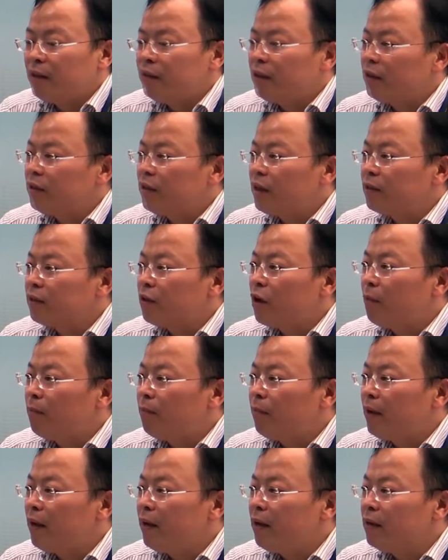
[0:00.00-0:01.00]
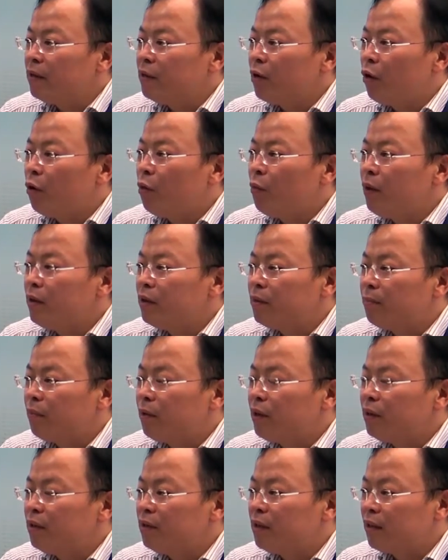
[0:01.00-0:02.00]
success companies always
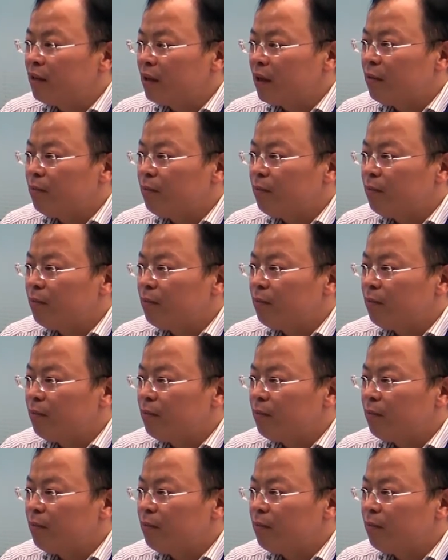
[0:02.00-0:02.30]
bring